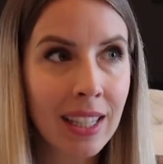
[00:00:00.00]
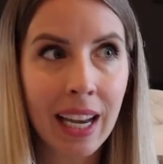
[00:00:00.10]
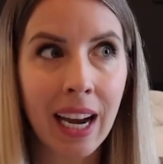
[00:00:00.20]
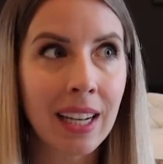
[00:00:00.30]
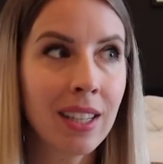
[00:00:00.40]
I
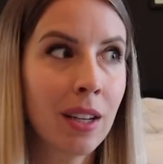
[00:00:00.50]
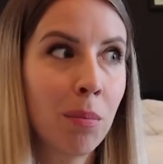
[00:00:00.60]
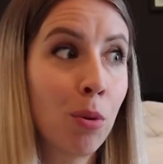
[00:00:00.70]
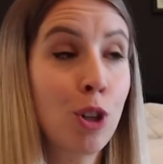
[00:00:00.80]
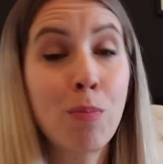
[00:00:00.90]
had
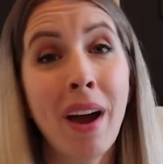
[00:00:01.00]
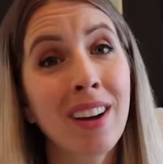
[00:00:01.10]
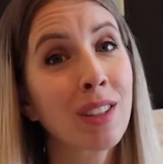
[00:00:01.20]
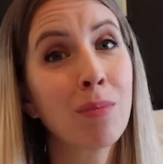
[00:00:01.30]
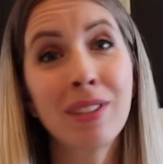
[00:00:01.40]
to push
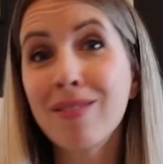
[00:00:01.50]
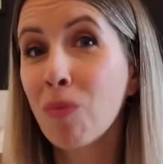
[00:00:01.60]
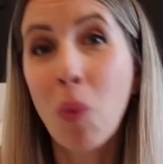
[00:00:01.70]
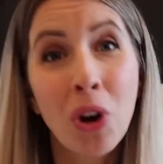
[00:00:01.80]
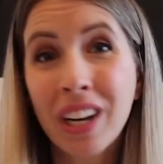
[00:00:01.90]
back some
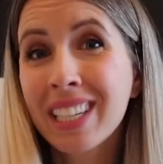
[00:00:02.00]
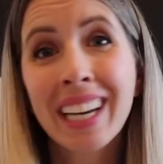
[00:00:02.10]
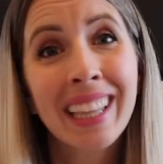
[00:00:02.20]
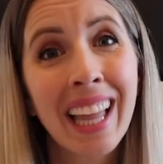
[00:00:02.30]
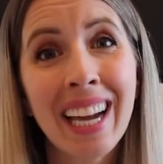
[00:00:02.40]
work
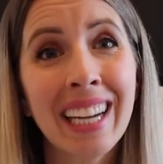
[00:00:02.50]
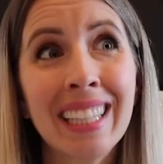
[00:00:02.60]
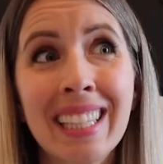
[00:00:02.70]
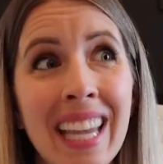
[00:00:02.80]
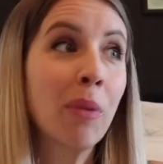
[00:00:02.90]

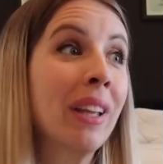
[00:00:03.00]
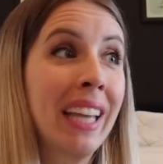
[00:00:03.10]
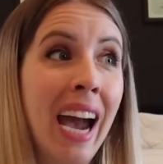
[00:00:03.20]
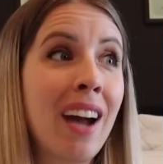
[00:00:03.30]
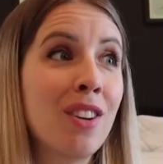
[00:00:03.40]
deadlines. I
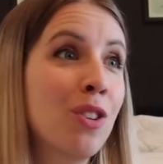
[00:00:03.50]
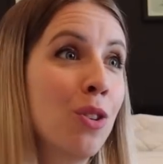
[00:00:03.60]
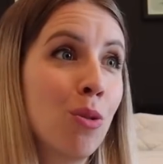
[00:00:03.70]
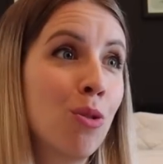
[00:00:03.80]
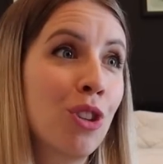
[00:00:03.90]
really had
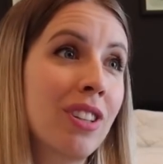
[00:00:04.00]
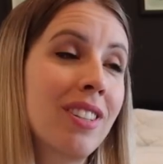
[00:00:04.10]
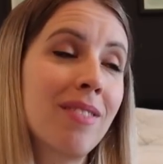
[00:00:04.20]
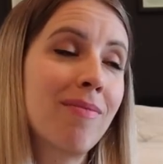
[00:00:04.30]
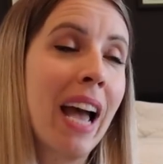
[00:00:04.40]
to
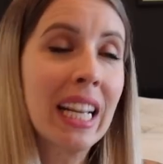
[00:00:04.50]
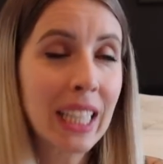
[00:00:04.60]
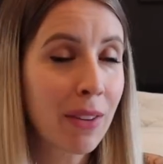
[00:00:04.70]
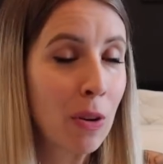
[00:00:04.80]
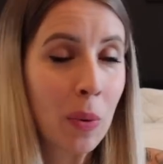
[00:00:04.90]
just
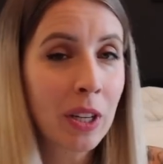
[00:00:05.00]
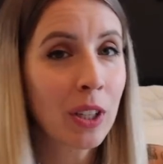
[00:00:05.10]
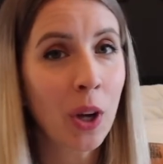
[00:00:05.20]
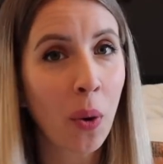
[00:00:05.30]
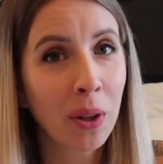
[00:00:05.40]
ask everyone
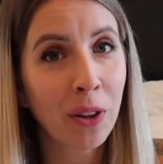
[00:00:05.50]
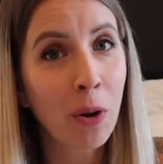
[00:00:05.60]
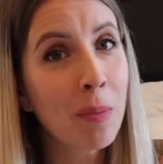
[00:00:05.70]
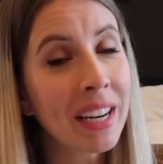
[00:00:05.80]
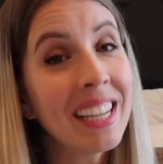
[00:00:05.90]
to go a
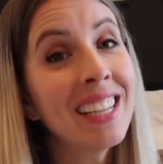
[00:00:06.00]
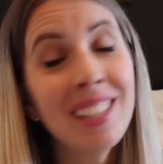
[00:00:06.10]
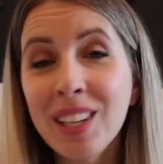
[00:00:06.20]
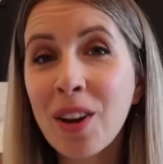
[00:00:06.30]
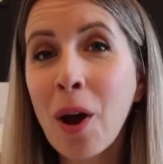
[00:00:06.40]
little bit
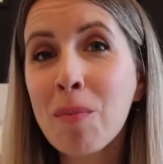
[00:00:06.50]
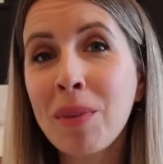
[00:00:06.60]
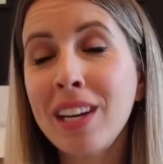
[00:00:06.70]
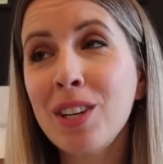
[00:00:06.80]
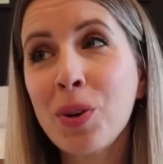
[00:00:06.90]
easy on
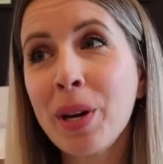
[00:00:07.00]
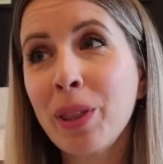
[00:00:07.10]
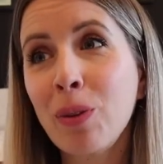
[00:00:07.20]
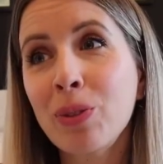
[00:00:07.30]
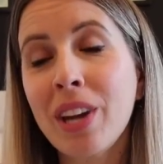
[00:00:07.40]
me
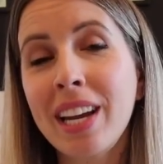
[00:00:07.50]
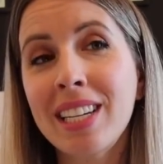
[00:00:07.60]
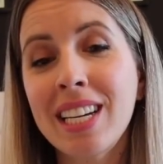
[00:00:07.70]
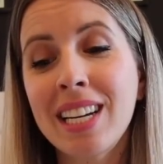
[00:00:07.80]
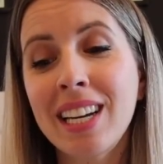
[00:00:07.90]
during those
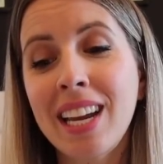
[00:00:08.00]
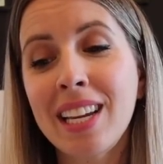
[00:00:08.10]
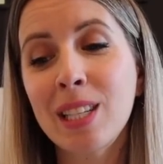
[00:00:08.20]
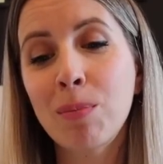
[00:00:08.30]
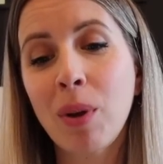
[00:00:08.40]
19
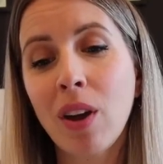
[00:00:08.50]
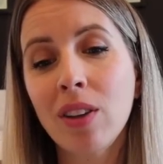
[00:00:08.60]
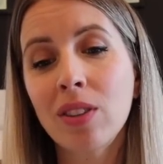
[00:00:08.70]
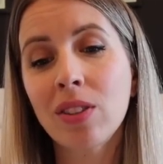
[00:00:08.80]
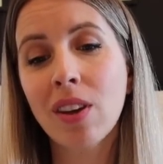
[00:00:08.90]
days
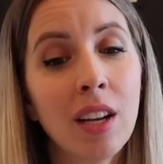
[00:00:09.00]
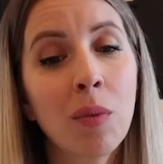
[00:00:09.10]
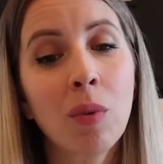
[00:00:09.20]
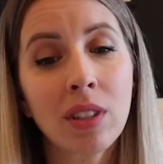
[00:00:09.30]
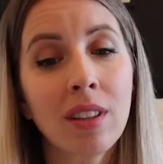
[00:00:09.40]
because
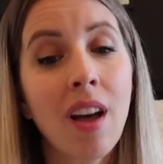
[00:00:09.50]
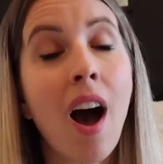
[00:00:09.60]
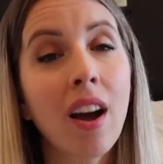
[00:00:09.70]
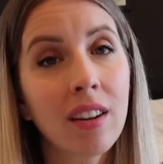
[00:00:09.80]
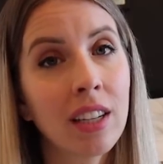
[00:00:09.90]
it was a
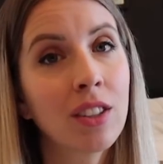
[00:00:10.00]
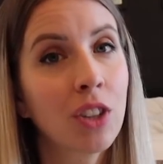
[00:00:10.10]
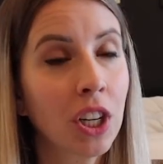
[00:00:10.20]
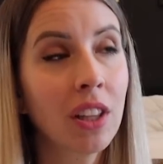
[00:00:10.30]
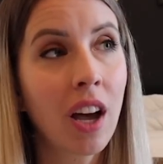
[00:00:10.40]
lot. It
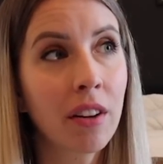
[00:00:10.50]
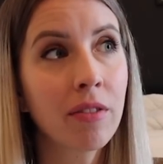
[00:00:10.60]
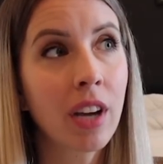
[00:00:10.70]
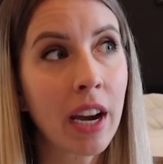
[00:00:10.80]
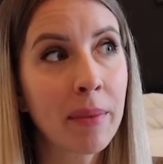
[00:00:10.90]
took a lot of
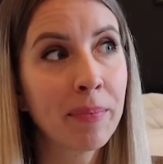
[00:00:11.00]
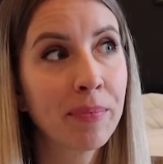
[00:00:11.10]
time.